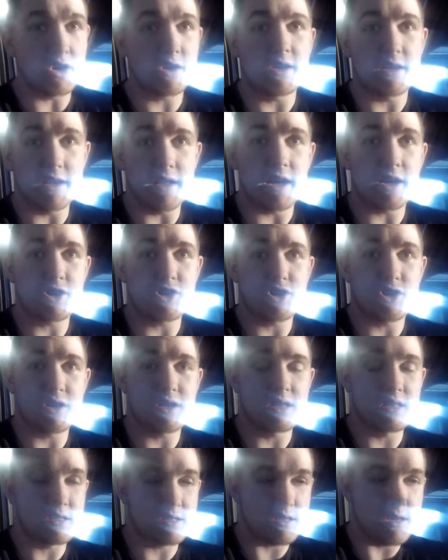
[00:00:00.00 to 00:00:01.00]
good
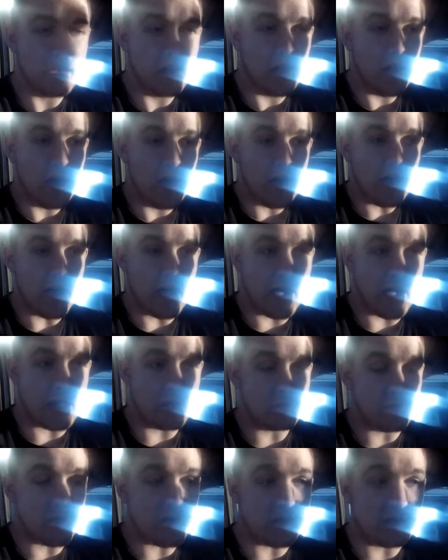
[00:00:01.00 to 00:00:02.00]
connections
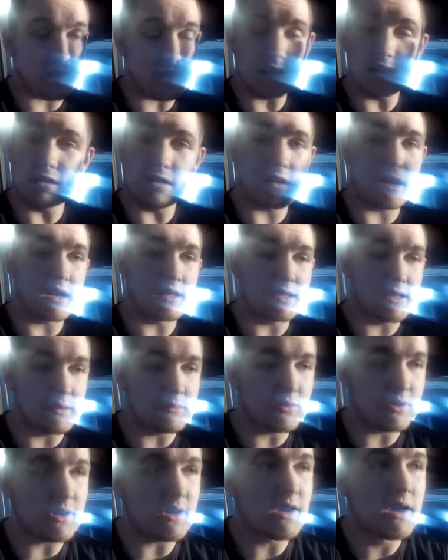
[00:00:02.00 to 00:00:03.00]
and making things a lot
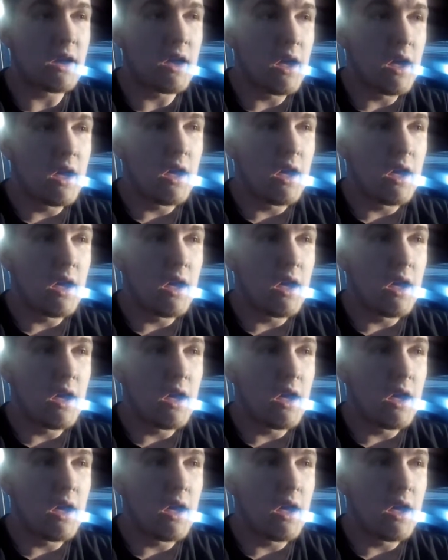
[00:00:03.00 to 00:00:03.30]
simpler,